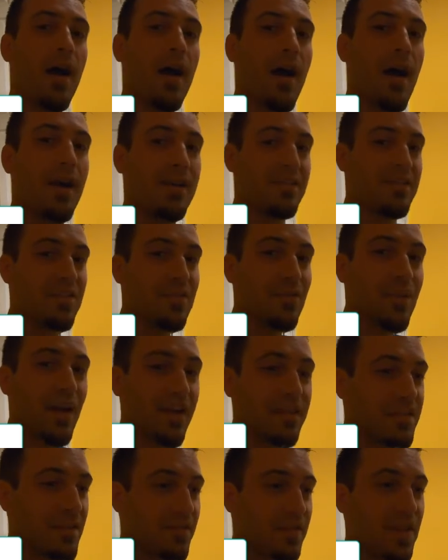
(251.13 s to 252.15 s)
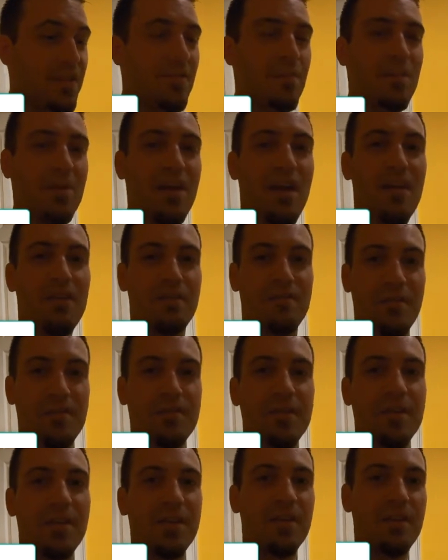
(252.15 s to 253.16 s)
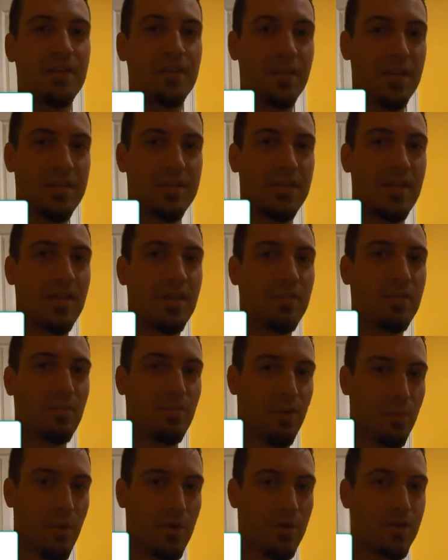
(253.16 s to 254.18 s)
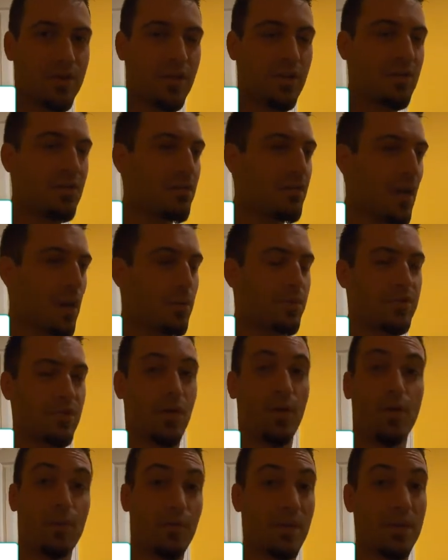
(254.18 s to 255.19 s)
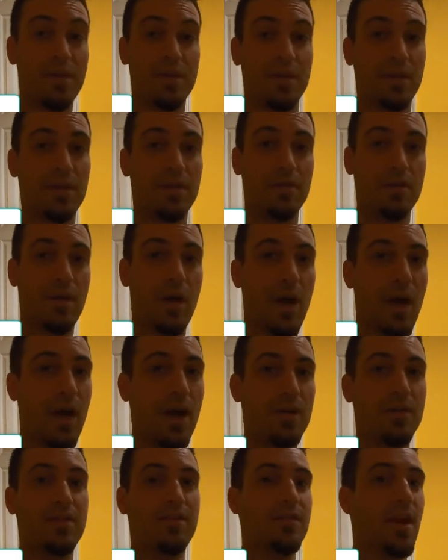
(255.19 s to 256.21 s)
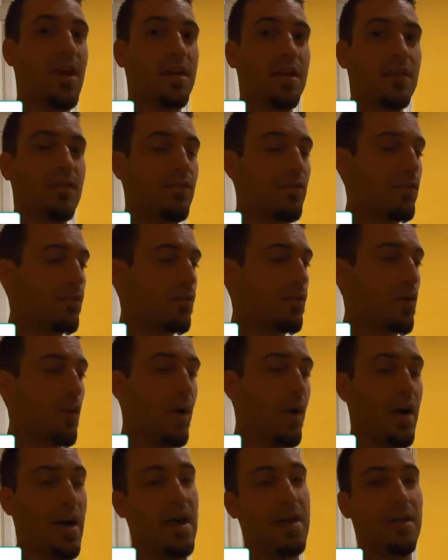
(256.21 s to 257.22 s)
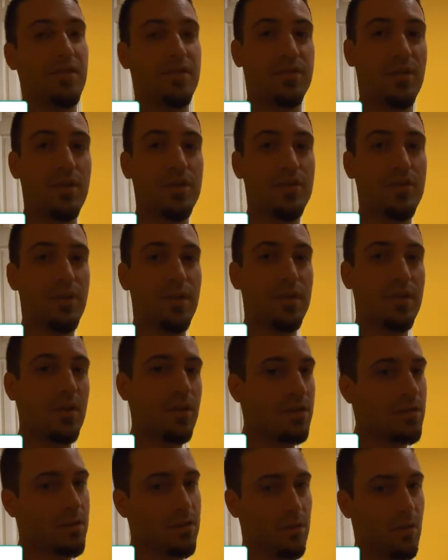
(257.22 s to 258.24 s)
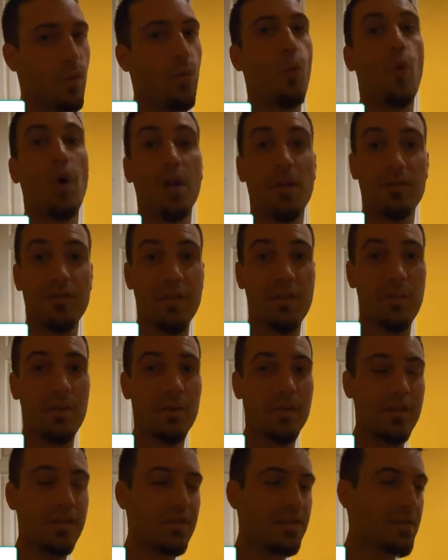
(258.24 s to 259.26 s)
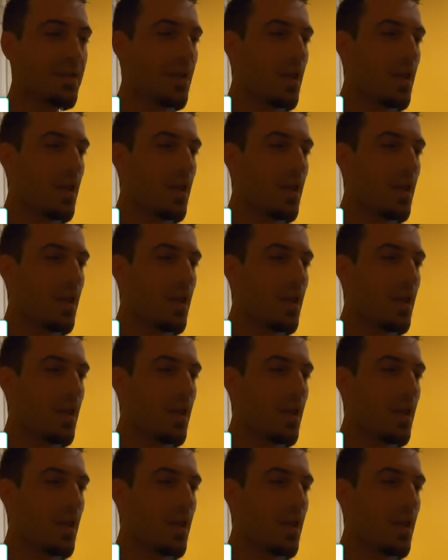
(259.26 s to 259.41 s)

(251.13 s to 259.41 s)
I see you guys have given me a 50 listing promotion. That was the whole reason I decided to go ahead and start doing this, one of them at least.